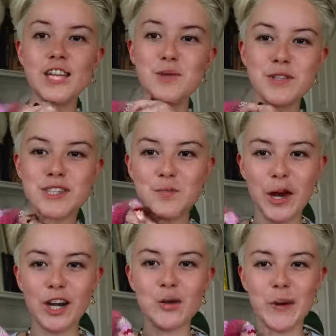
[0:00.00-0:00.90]
This was
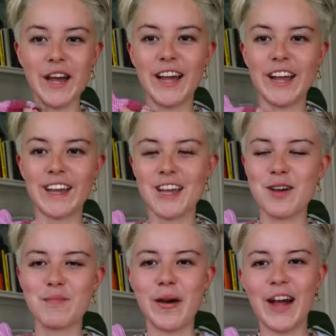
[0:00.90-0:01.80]
inspired by
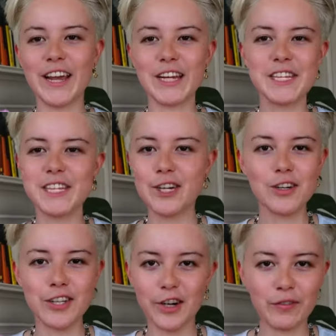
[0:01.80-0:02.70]
my dear,
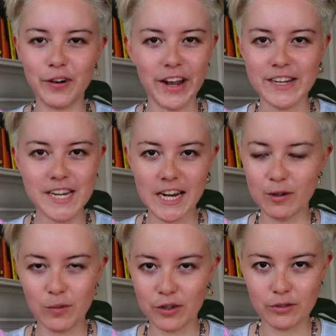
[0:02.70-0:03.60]
dear friend,
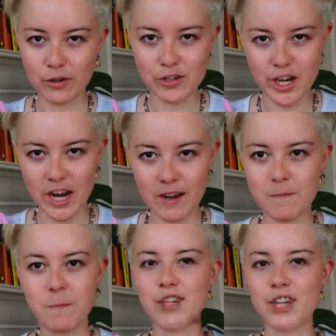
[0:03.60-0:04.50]
Aiden Wells
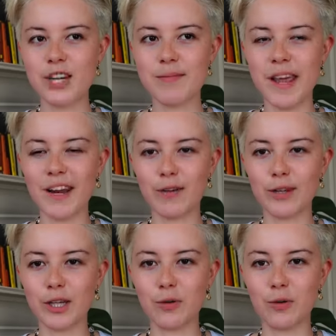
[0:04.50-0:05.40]
Crochet. She made a
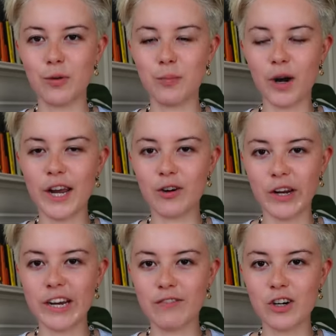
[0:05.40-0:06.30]
really cool bright green